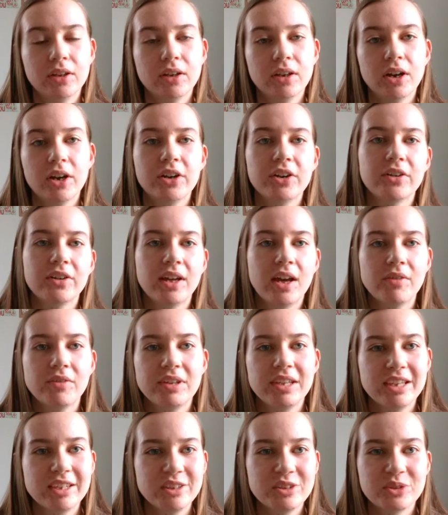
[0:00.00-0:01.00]
are your
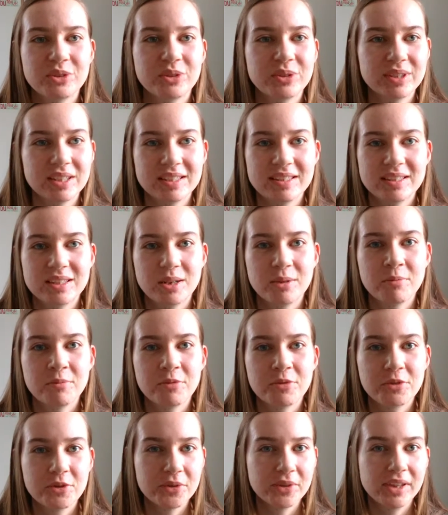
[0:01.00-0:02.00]
navigation system
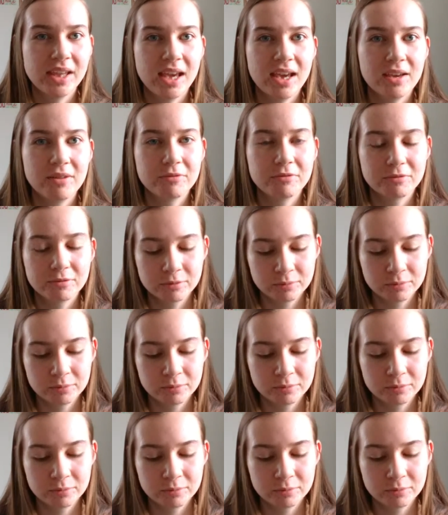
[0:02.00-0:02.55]
through life.